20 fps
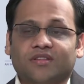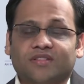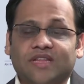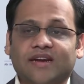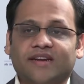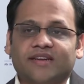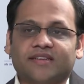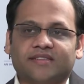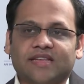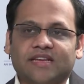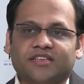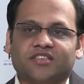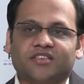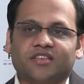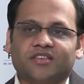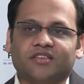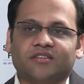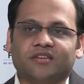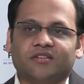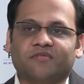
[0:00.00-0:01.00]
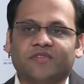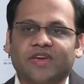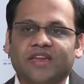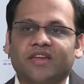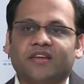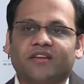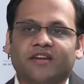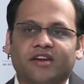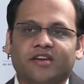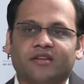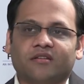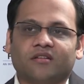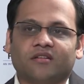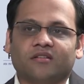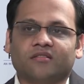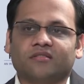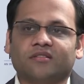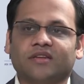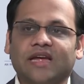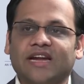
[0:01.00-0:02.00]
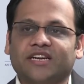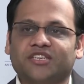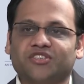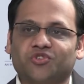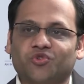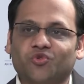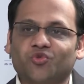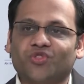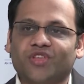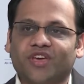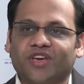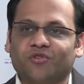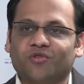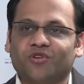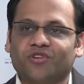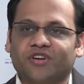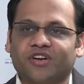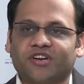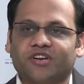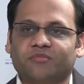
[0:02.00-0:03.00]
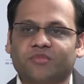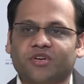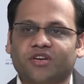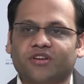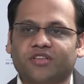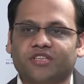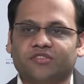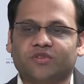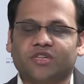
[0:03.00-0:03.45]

that is actually a very cred- uh, adds to their own credibility